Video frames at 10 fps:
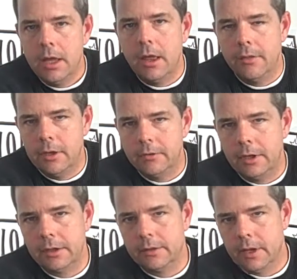and then
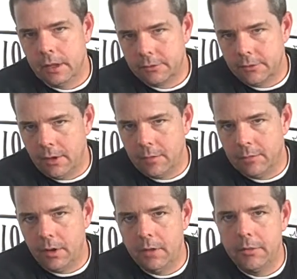take it the next step,
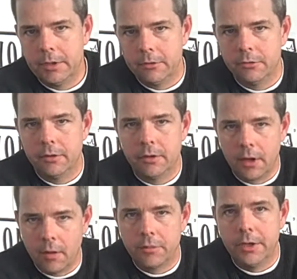making sure they're
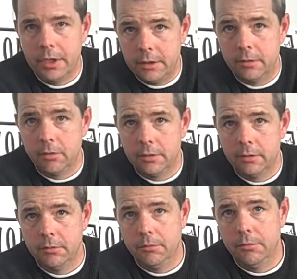comprehending what
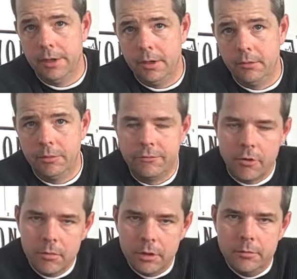they're reading. We
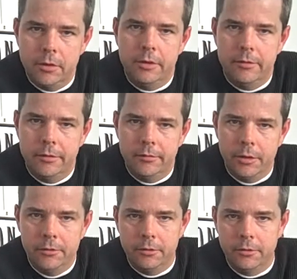firmly believe, and
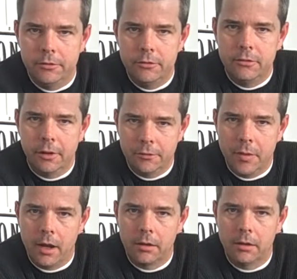research does
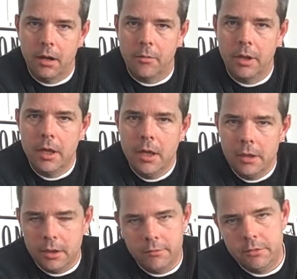back it up,
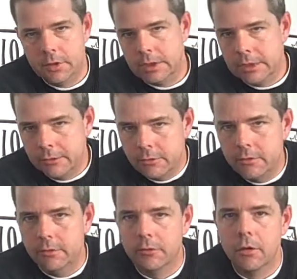that if you can get
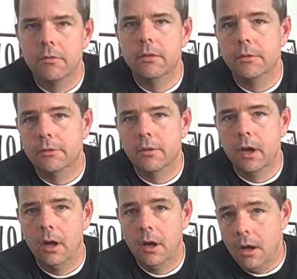students over this
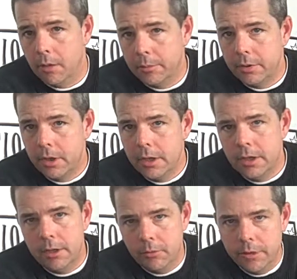hump,
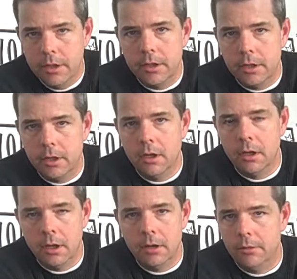it really
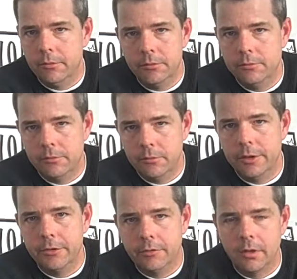
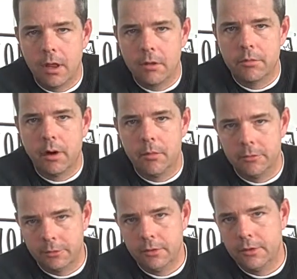rids of a lot of
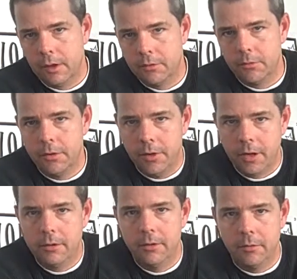problems down the road
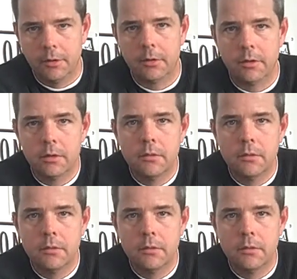academically.